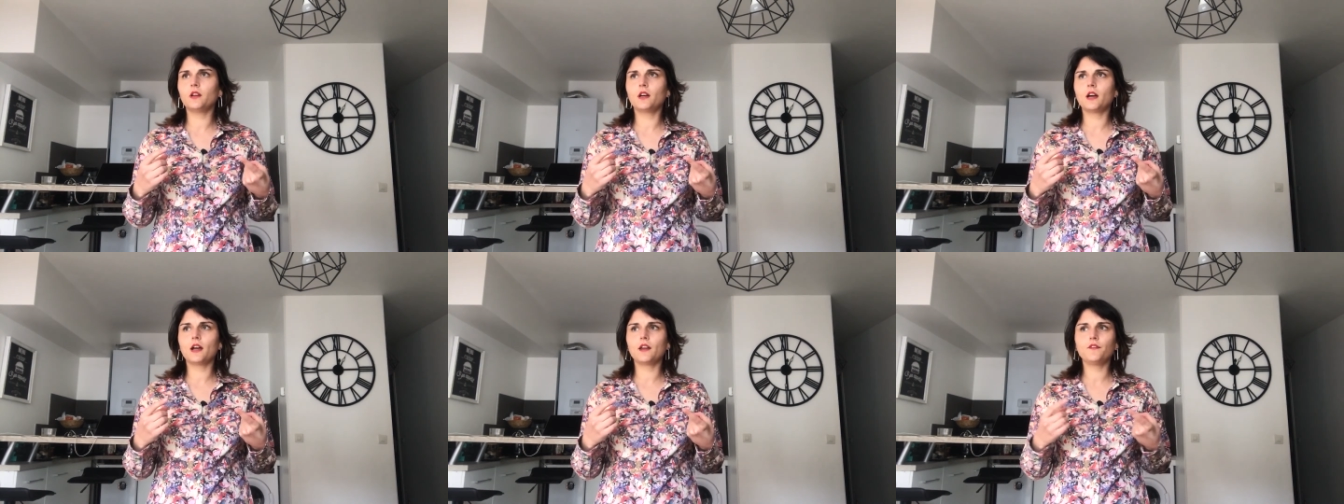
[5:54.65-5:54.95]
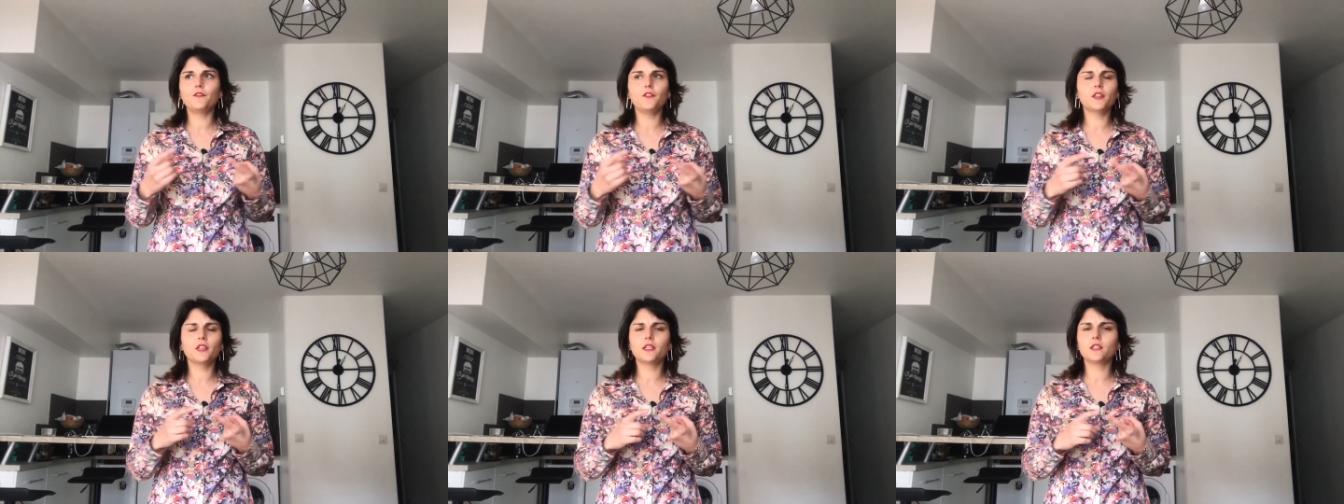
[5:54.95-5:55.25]
I
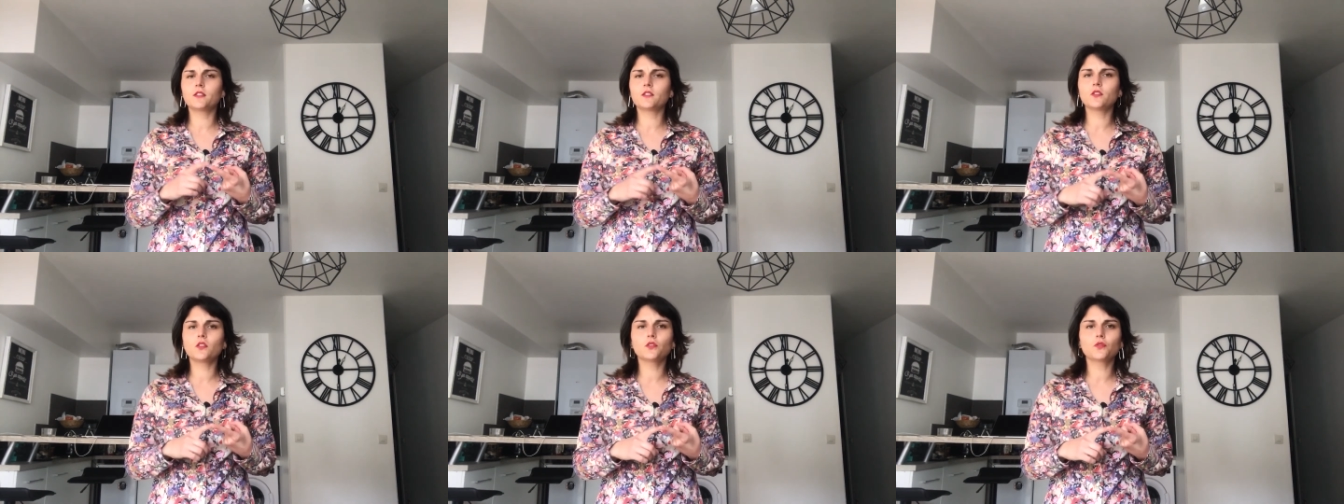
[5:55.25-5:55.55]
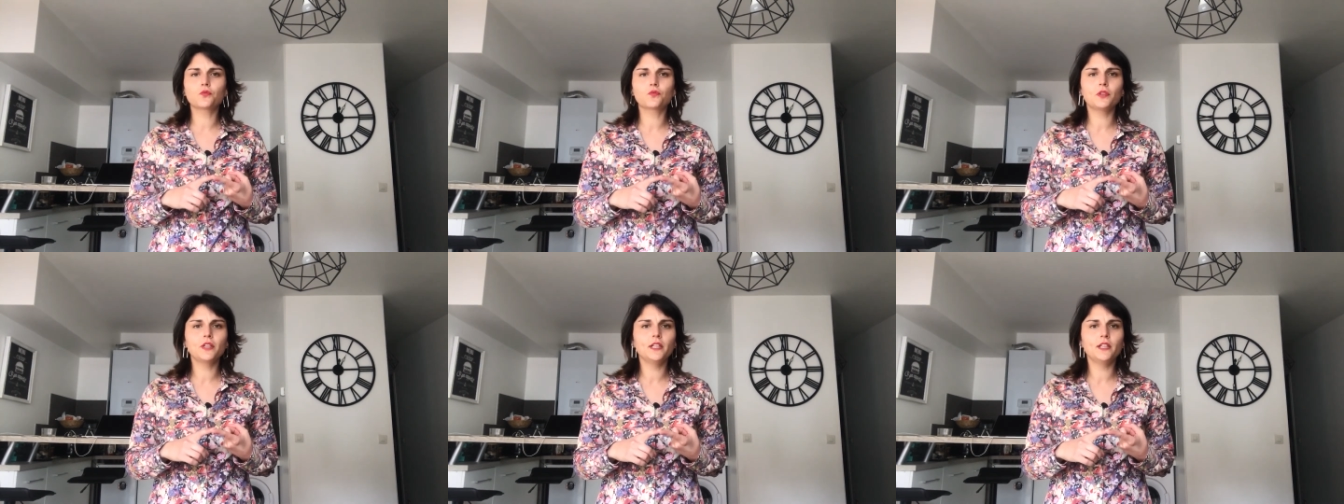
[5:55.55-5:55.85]
think it's
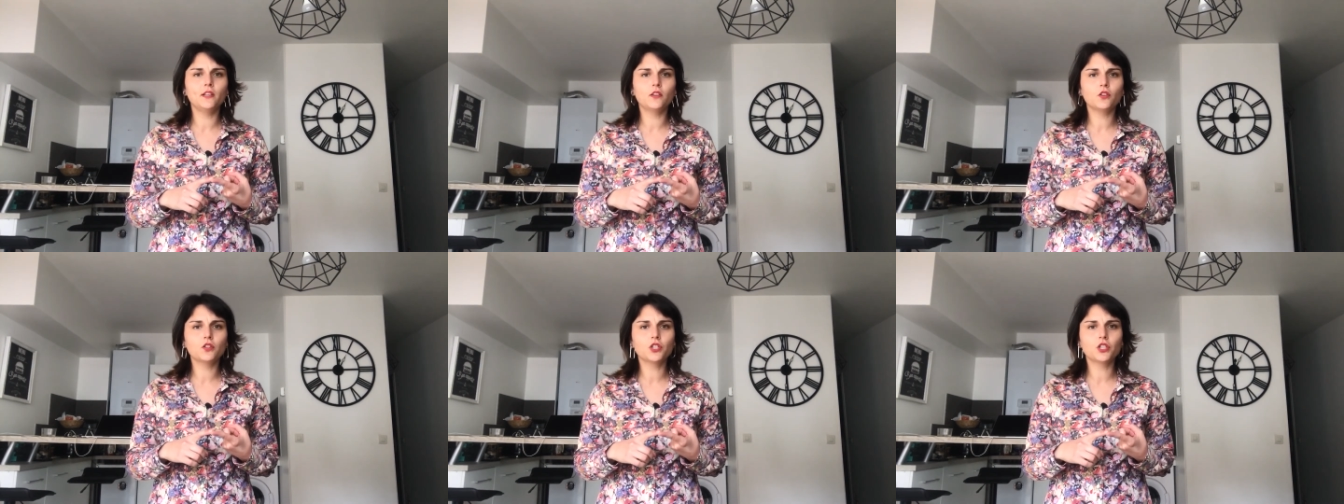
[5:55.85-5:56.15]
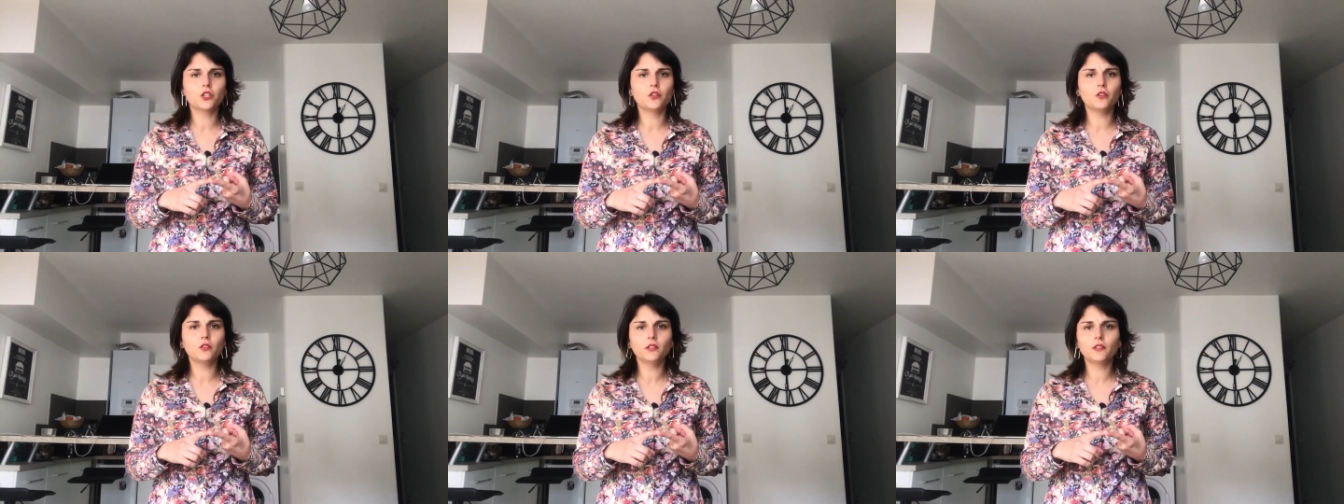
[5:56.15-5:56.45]
not really
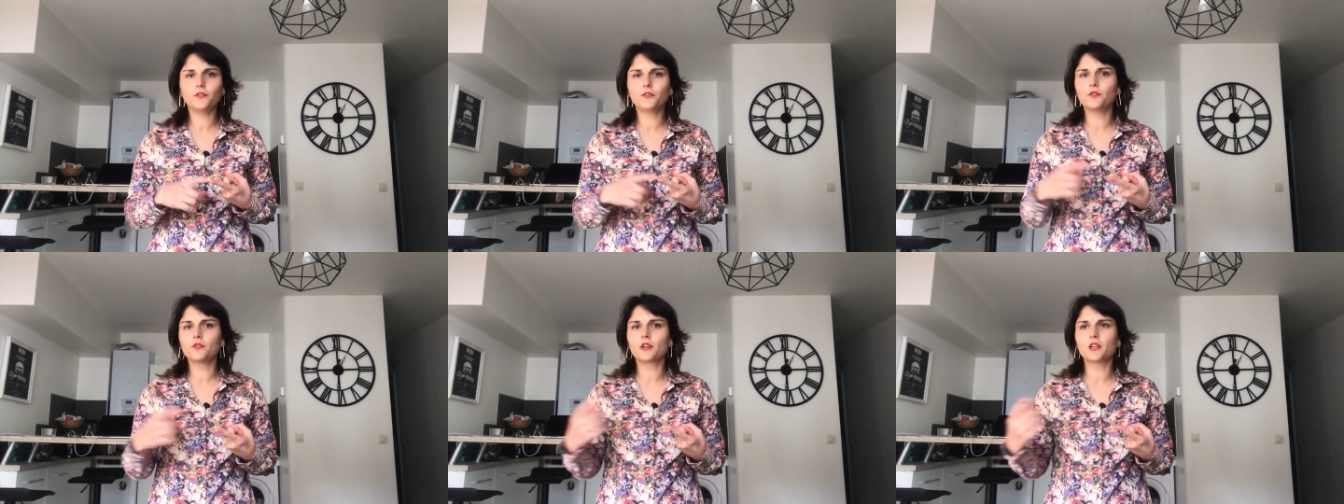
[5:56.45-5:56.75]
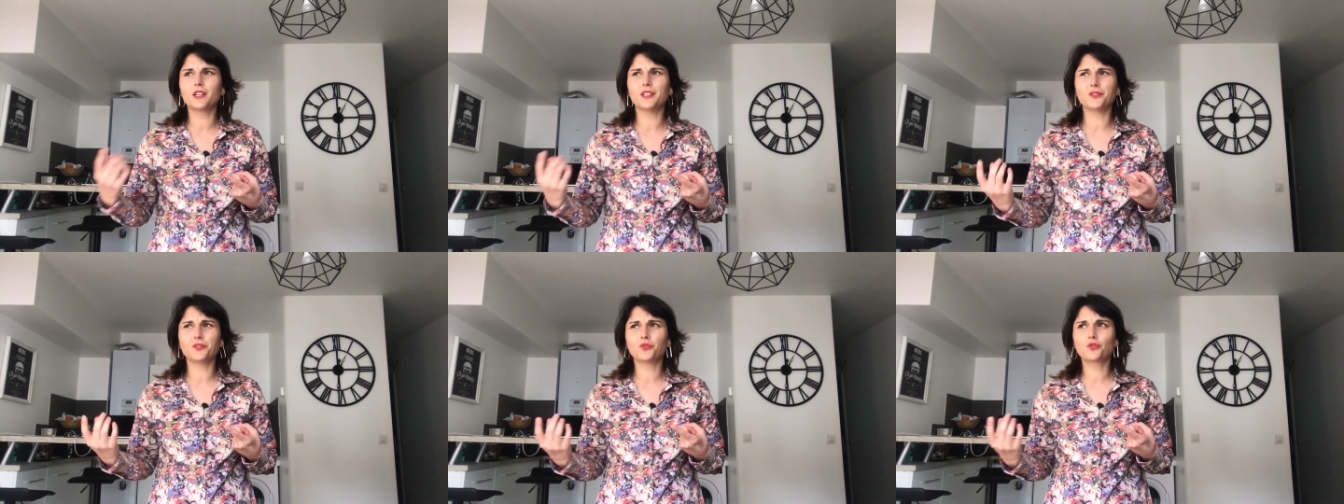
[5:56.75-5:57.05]
logical if you
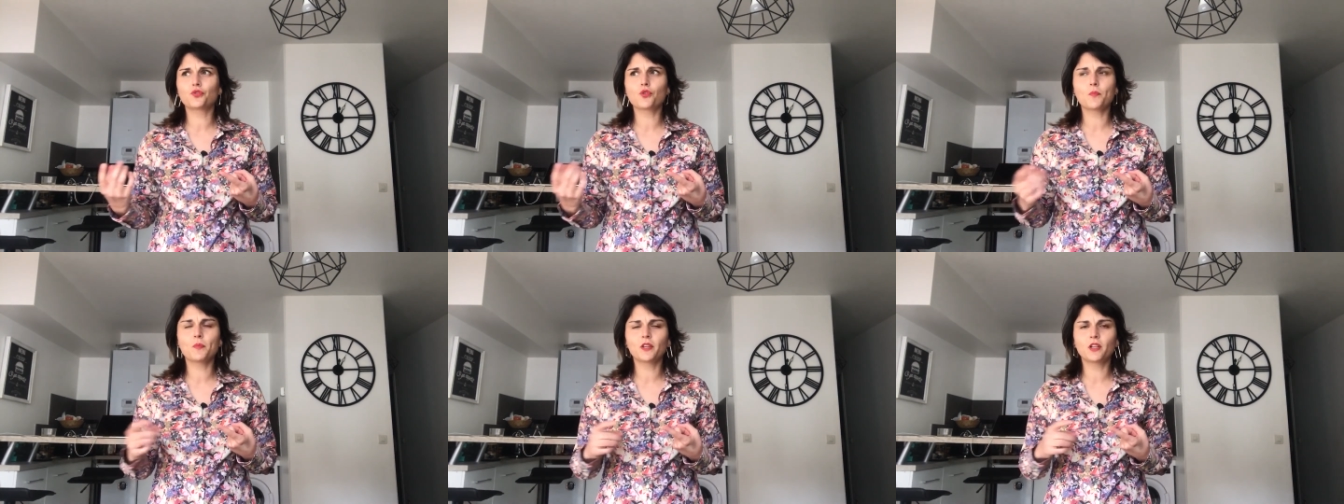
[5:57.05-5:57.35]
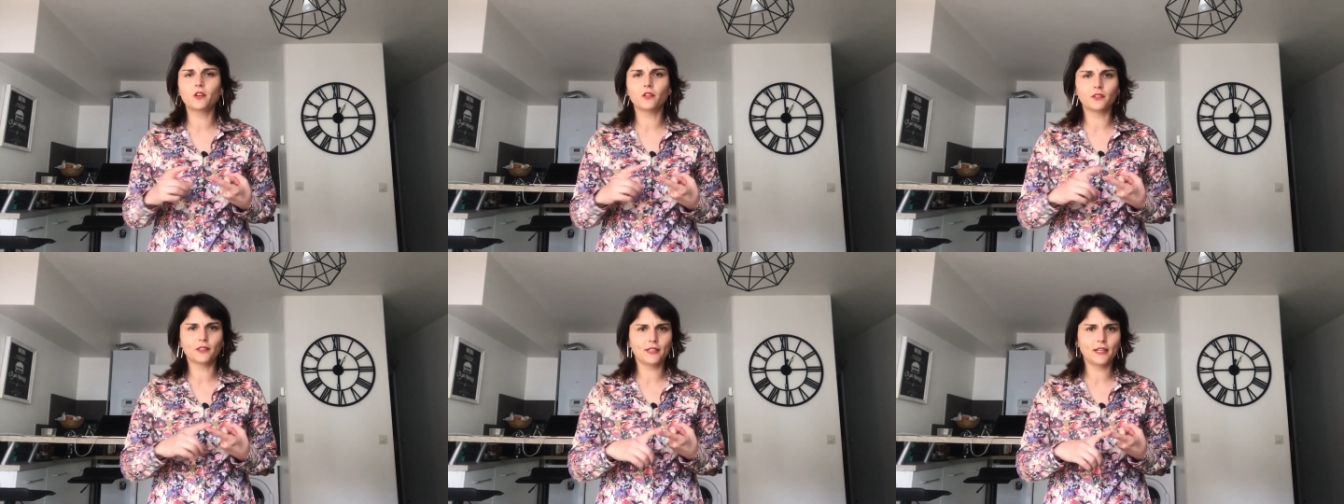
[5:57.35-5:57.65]
are in a
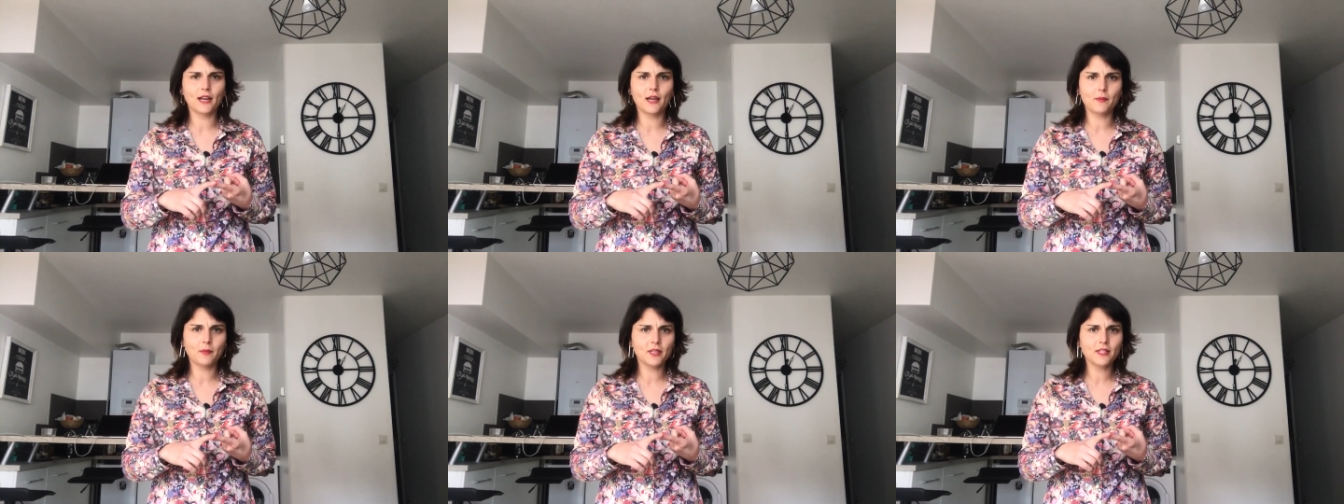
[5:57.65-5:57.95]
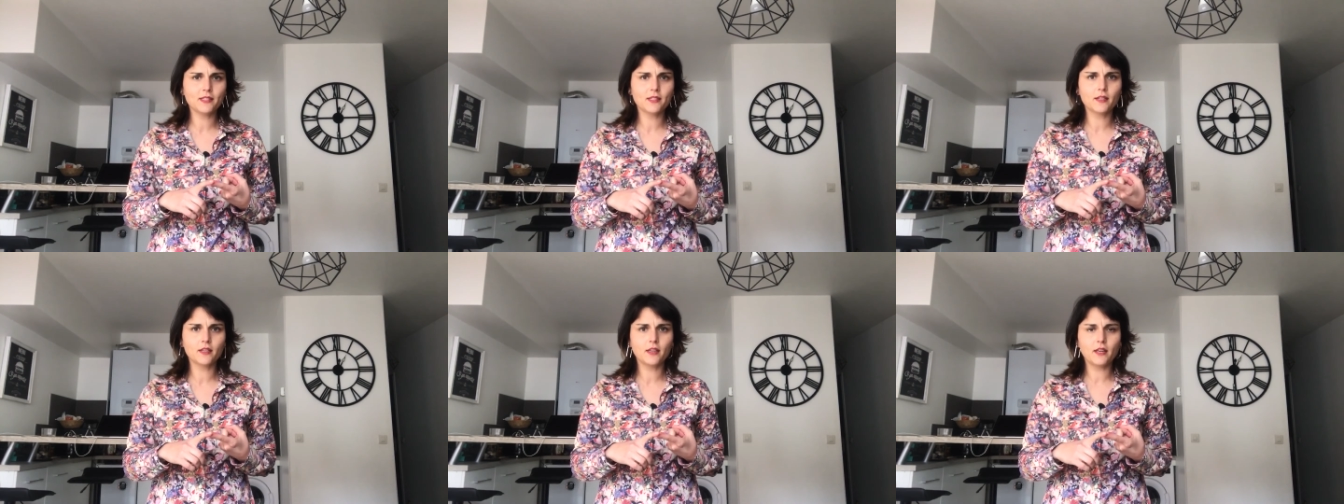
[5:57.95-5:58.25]
tropical
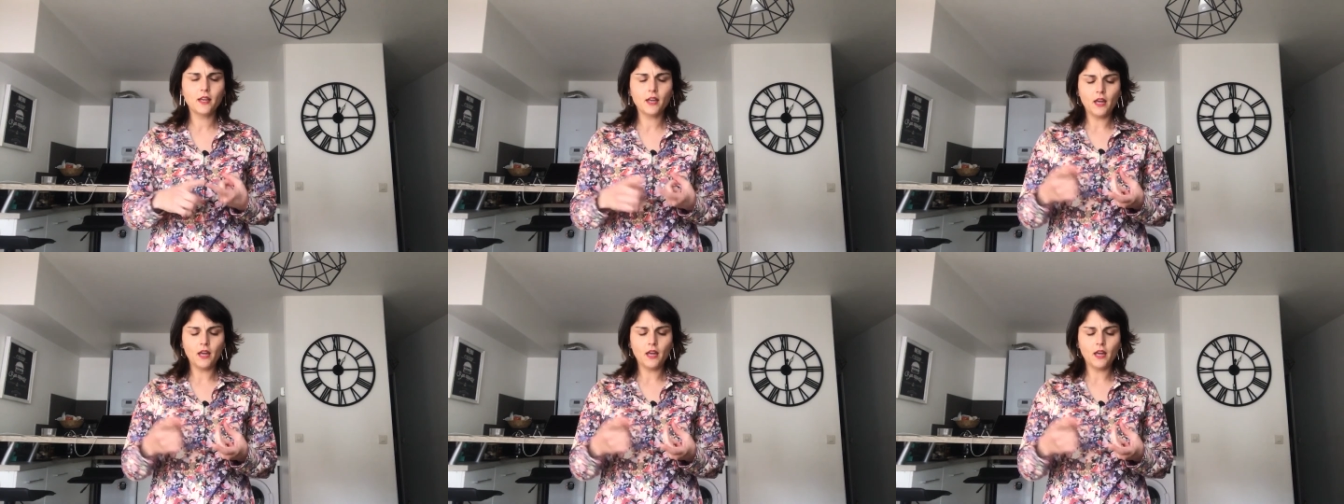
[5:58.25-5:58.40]
climate.